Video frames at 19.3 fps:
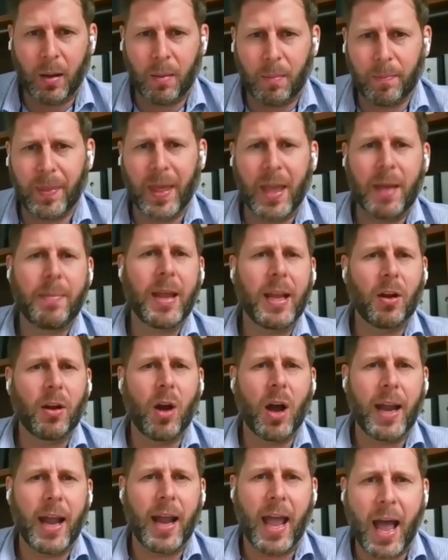They may
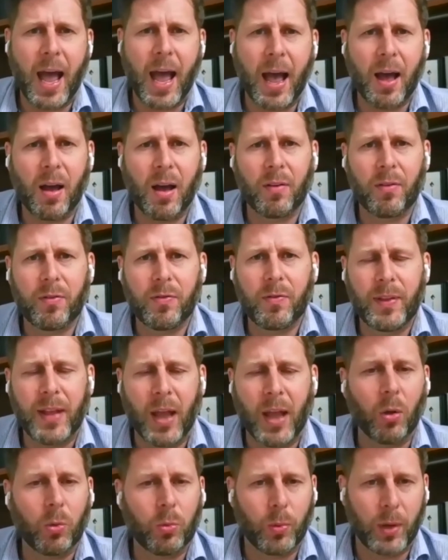not have
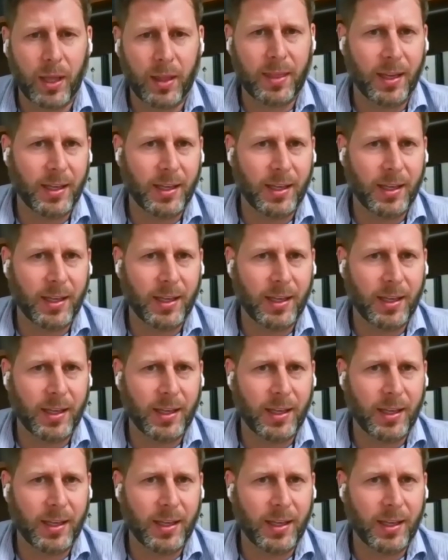dealt with